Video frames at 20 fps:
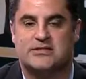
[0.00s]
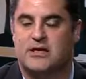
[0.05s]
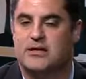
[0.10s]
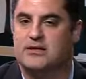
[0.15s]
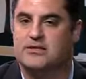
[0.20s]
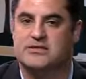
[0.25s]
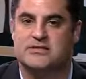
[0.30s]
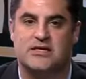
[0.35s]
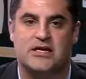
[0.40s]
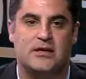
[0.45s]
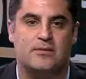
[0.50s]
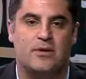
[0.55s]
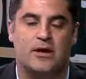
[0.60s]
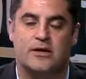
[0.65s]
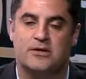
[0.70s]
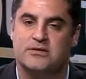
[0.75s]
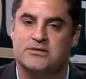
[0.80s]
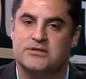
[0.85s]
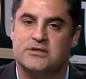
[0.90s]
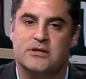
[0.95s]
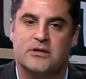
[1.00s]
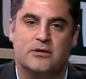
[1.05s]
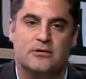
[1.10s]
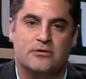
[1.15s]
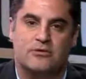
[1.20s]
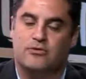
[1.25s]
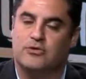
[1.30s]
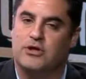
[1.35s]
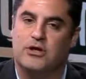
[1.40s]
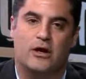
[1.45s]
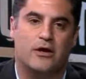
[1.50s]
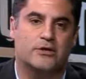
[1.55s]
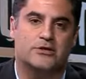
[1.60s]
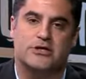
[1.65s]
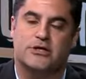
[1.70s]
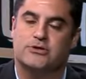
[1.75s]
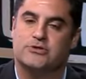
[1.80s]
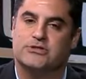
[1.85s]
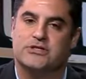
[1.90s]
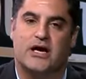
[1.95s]
send us emails through
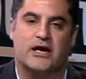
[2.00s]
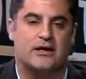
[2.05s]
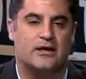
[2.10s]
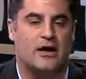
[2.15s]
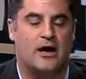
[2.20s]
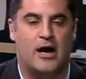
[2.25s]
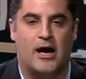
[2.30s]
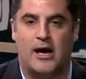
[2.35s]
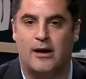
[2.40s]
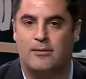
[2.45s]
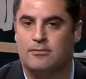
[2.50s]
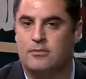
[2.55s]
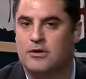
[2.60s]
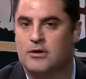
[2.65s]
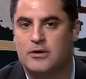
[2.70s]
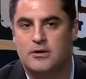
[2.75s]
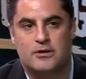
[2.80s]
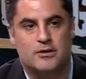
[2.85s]
theyoungturks.com,